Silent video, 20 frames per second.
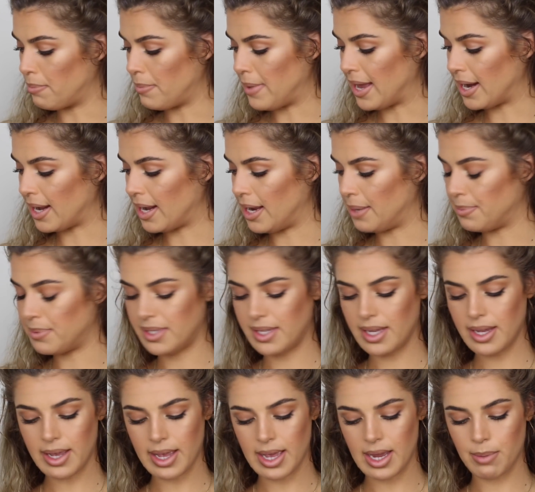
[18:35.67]
matte
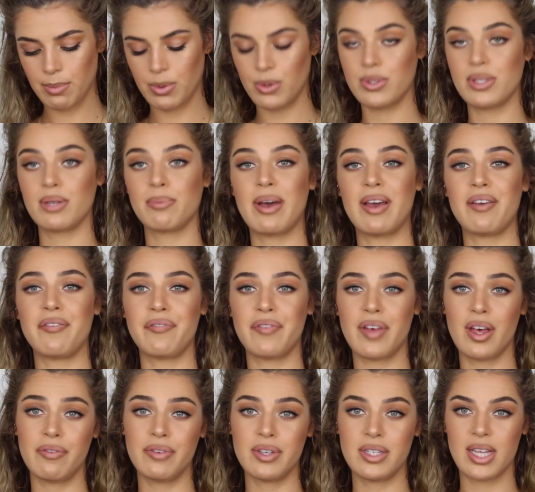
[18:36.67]
lipstick, and I'm using my
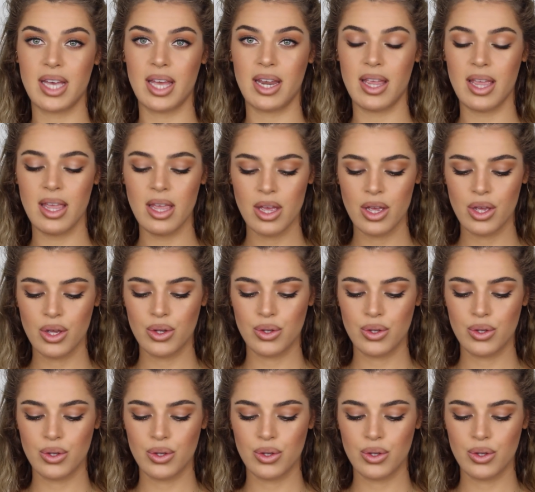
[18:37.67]
Velvet Teddy